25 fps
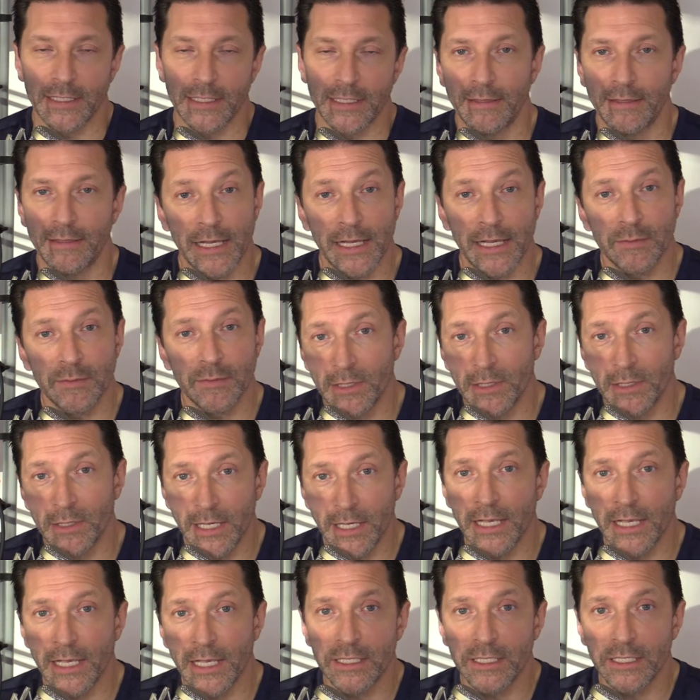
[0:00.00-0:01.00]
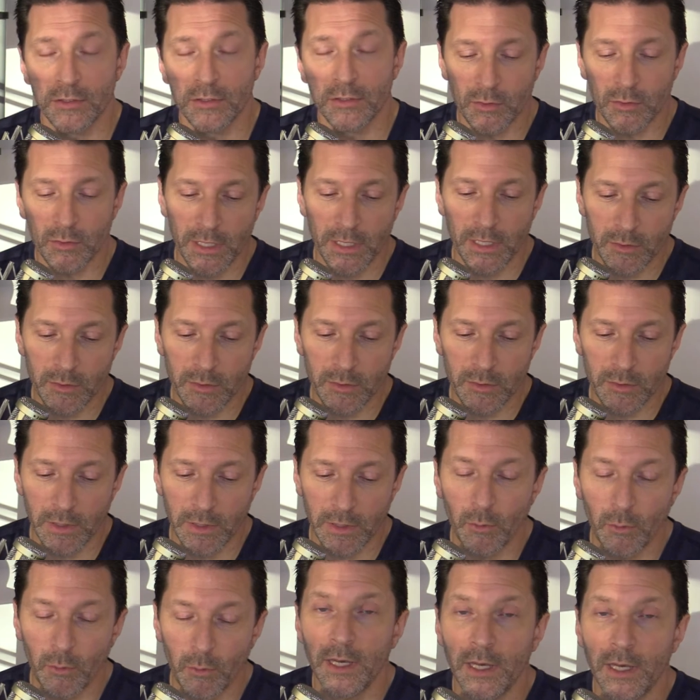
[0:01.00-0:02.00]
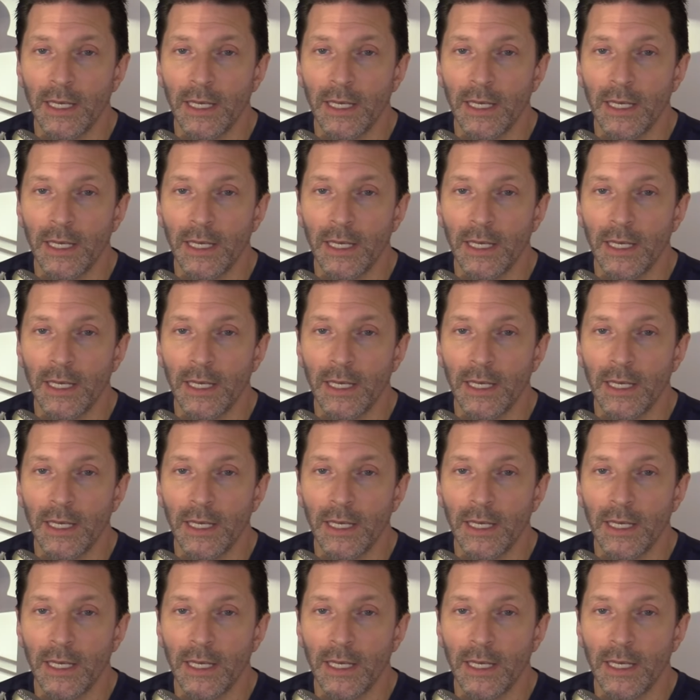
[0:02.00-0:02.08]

and that's been the case here in twenty twenty-one